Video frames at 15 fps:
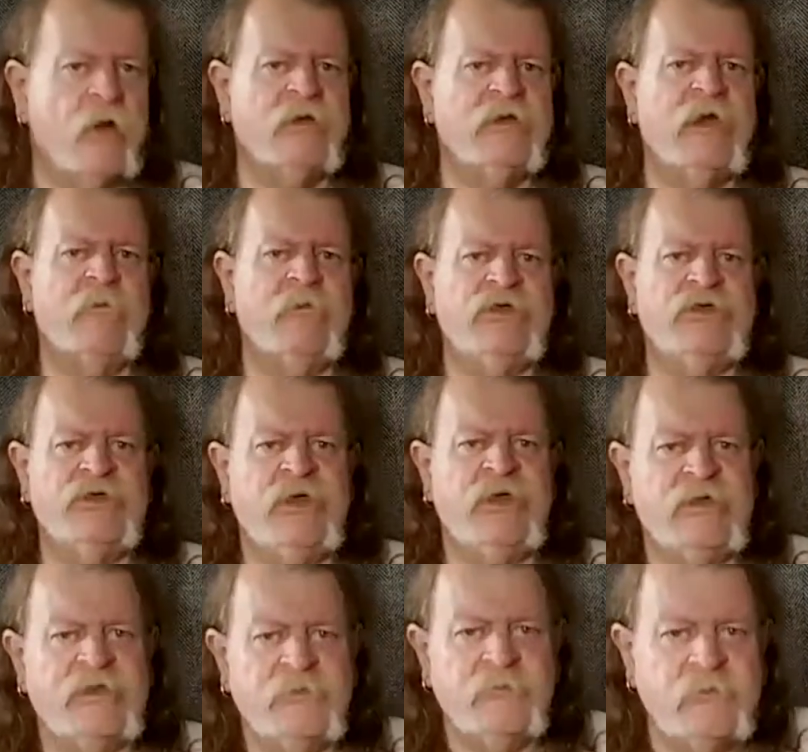damage the
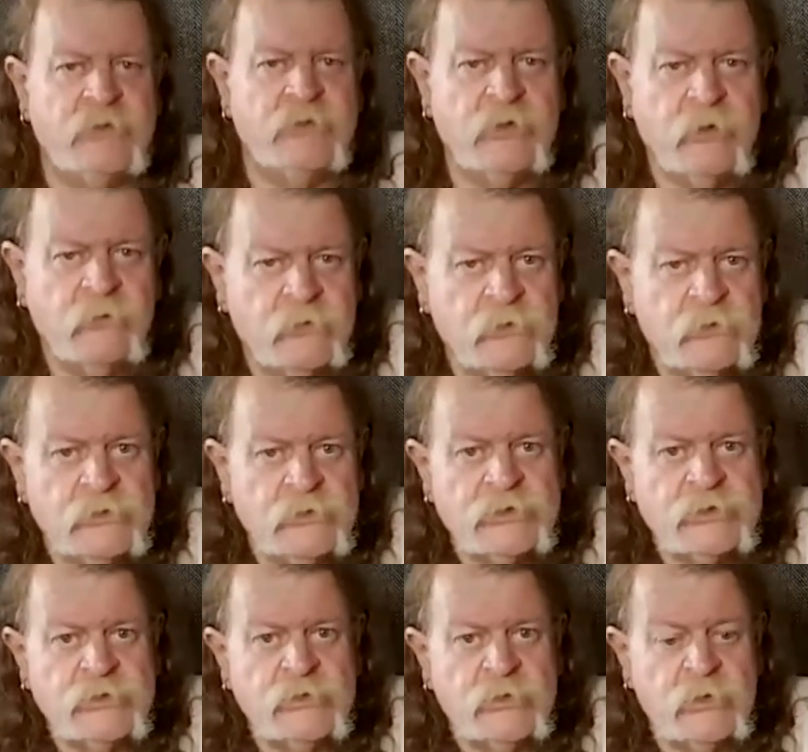edge of, of a good
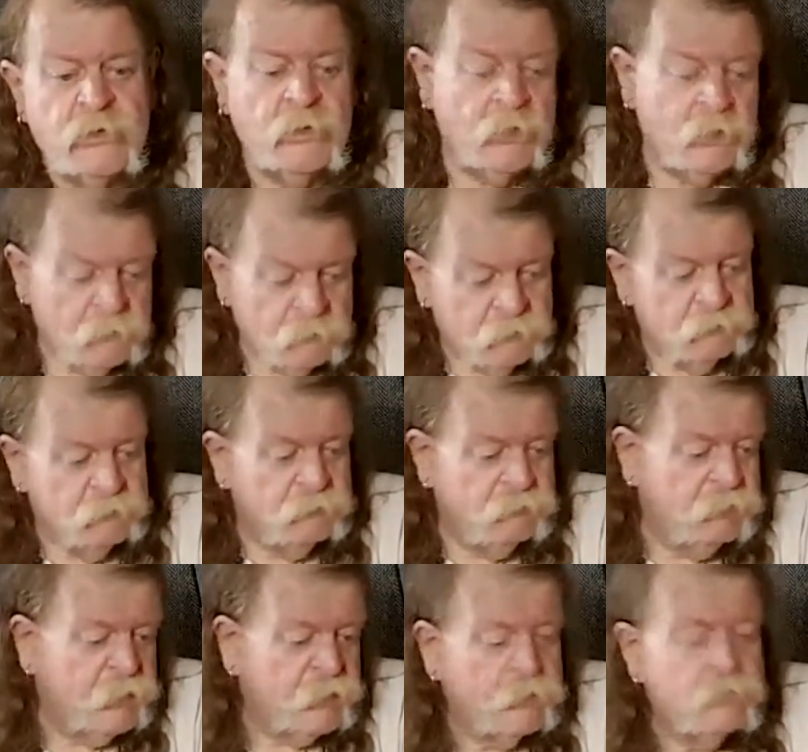sword,
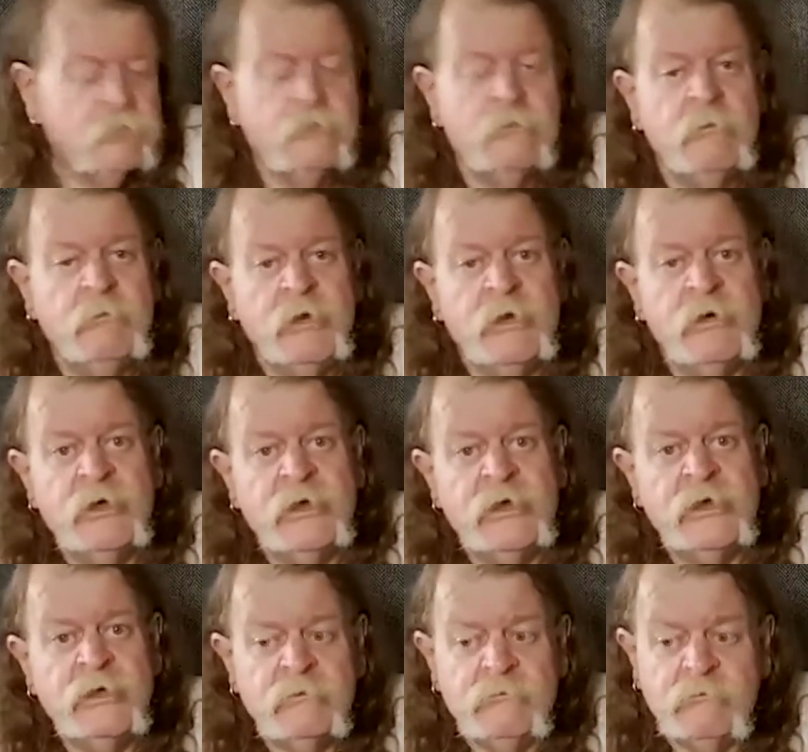but apparently
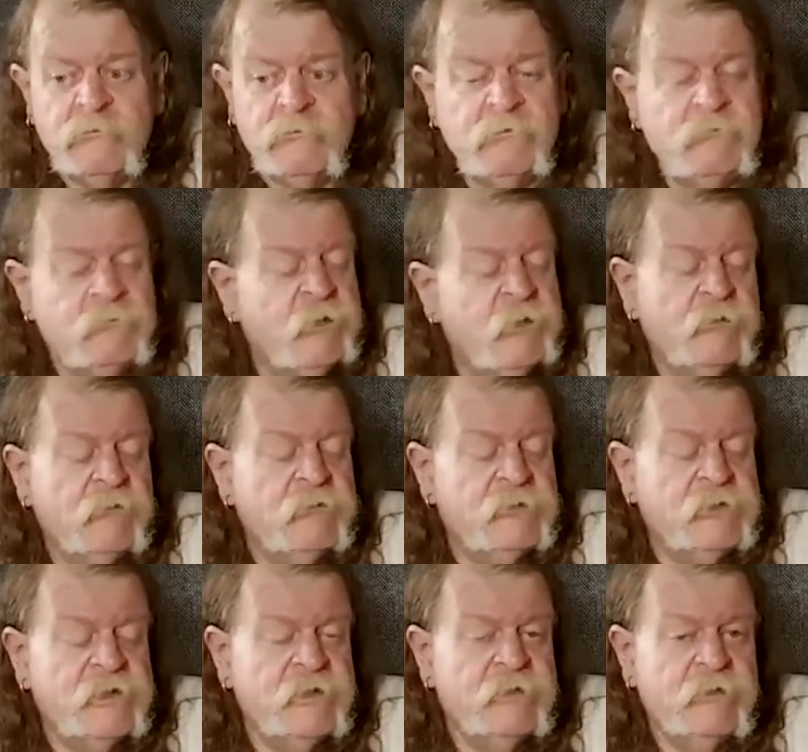it
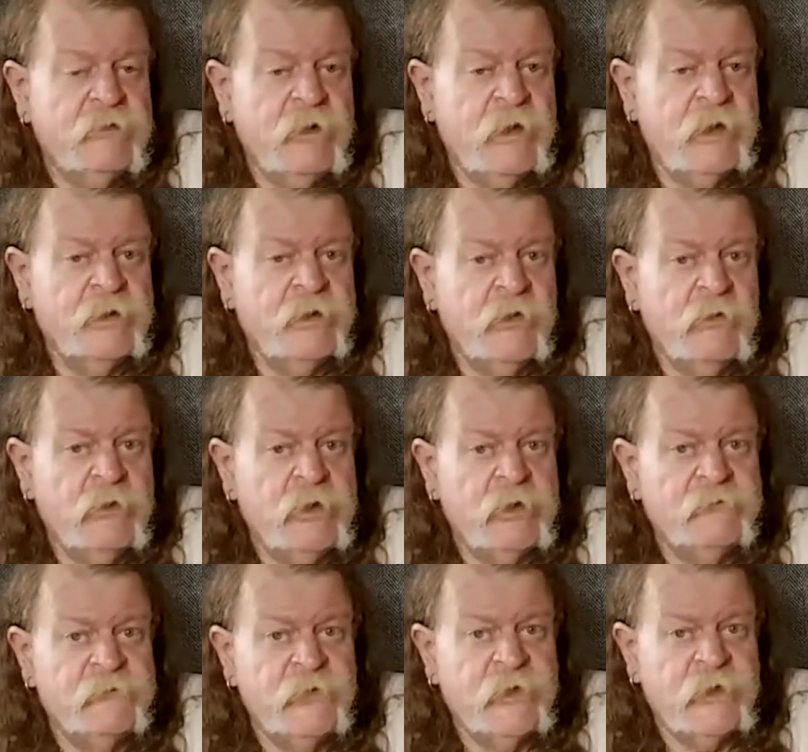would, didn't, had no ill
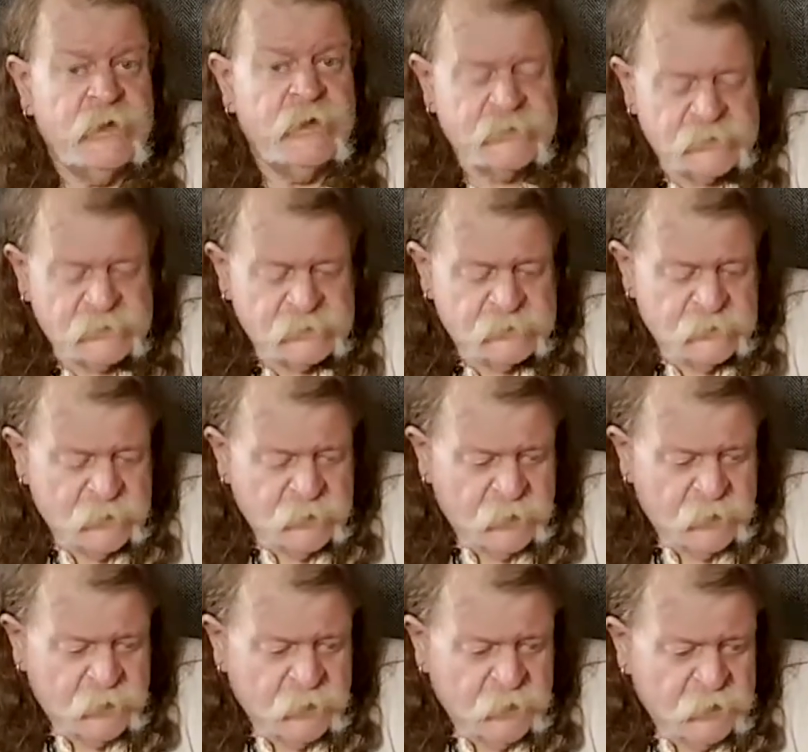effects.
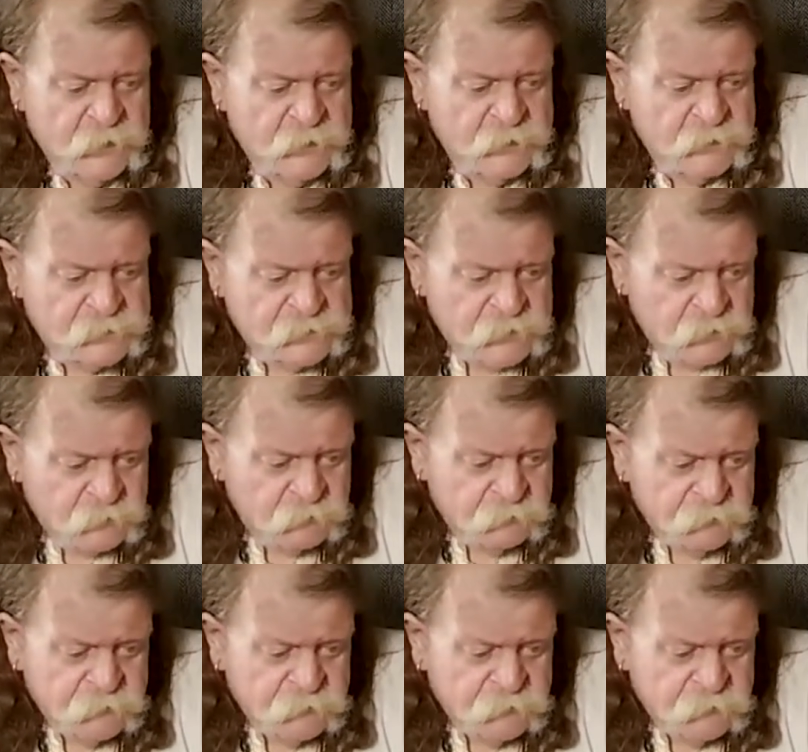So